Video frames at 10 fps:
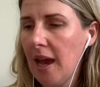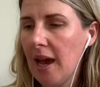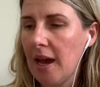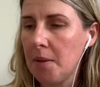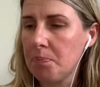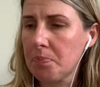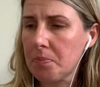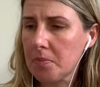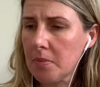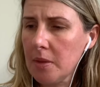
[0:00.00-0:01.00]

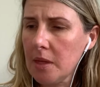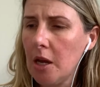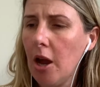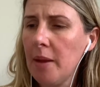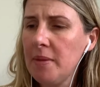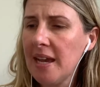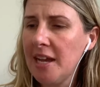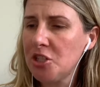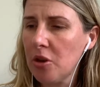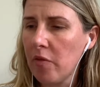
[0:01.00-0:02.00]
I am the
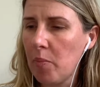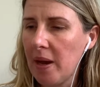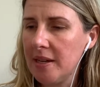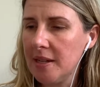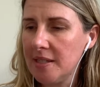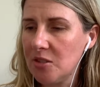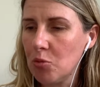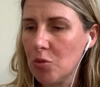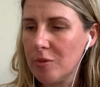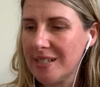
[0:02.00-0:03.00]
angel of abundance. You
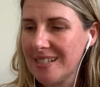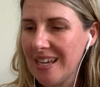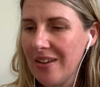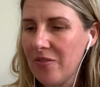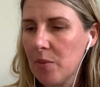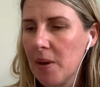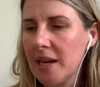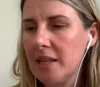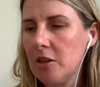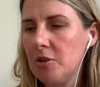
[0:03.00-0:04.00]
will receive the
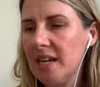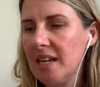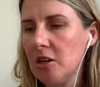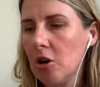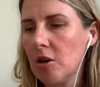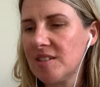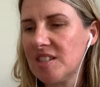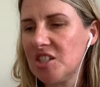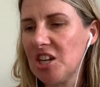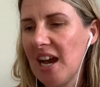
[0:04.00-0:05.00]
money that you need, and God is
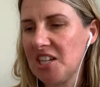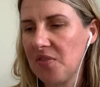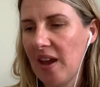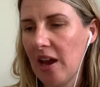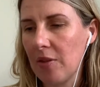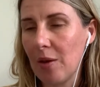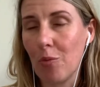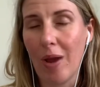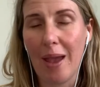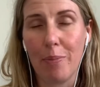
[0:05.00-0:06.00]
in charge of how that will
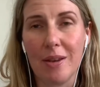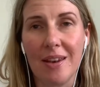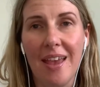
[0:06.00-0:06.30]
happen.